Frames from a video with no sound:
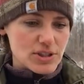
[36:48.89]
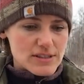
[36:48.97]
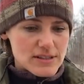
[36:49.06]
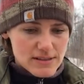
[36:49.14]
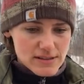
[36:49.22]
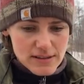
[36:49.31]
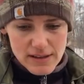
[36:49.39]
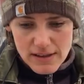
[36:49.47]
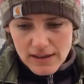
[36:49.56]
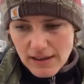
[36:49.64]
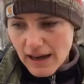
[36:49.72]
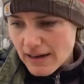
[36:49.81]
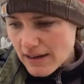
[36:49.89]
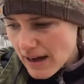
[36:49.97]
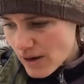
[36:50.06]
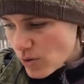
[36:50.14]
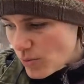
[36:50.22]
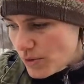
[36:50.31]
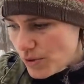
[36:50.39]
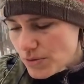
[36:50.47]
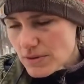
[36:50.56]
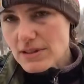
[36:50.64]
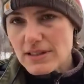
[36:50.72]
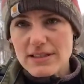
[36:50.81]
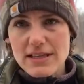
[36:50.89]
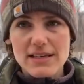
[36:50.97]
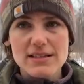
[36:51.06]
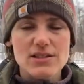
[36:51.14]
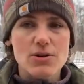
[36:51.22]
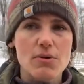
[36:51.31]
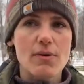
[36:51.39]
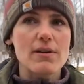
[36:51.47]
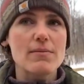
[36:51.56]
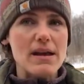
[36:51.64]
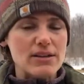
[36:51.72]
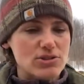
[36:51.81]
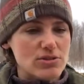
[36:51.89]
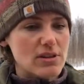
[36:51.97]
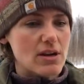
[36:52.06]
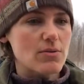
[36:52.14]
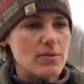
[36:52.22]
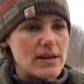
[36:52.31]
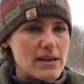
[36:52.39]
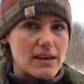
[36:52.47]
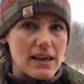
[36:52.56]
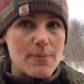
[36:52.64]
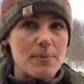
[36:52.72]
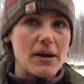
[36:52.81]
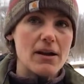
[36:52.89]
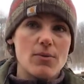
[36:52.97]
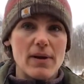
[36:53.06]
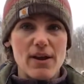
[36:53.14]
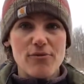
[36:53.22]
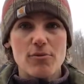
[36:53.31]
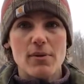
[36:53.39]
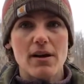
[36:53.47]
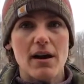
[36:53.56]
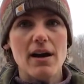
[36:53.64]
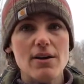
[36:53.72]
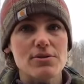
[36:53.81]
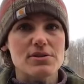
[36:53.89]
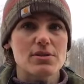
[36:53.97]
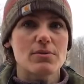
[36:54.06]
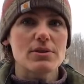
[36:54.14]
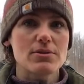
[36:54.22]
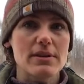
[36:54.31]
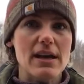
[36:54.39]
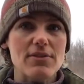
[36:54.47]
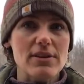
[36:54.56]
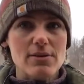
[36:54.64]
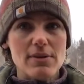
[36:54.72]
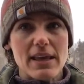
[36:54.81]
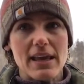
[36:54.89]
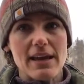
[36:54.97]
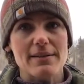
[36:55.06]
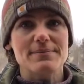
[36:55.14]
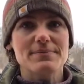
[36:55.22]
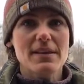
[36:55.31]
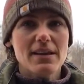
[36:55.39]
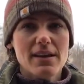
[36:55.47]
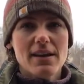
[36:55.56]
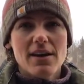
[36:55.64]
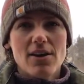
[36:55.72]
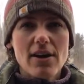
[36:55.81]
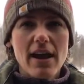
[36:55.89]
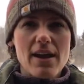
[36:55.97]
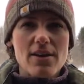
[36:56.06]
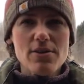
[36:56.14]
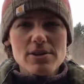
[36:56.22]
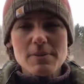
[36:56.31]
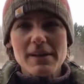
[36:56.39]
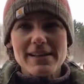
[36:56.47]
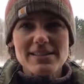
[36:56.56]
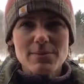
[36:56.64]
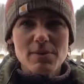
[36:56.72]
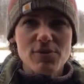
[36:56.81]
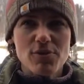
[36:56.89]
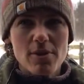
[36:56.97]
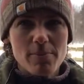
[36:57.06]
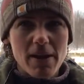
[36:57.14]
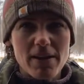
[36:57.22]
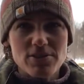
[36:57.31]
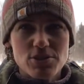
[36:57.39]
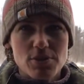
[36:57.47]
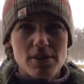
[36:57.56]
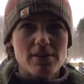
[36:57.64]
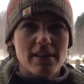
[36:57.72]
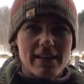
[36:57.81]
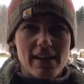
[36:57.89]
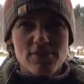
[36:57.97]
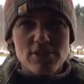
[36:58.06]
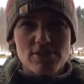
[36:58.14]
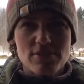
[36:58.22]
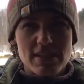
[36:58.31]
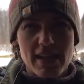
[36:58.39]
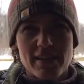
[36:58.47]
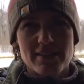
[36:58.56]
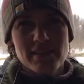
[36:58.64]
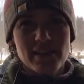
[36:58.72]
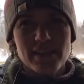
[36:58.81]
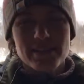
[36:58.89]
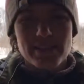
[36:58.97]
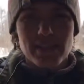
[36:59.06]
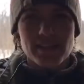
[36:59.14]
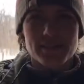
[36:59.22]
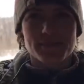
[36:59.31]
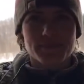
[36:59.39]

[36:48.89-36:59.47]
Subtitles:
She's got an autoimmune disease, so we want to make sure that we keep it away from our house. So we're doing everything we can. Okay, who's been asking me for a barn tour like every 2 seconds that I see?